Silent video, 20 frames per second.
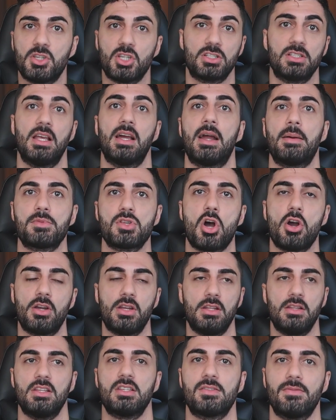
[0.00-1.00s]
Just like I'm
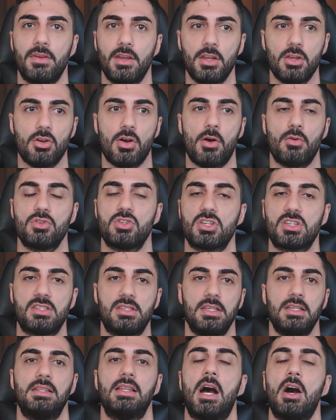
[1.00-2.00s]
talking in this video, I would
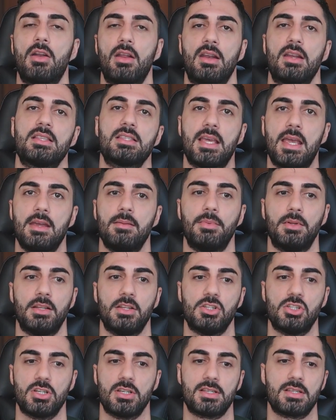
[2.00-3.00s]
just sit down at a
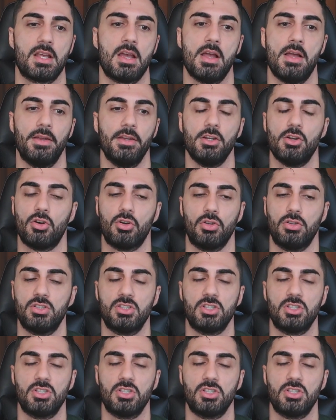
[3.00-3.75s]
table and just, you know,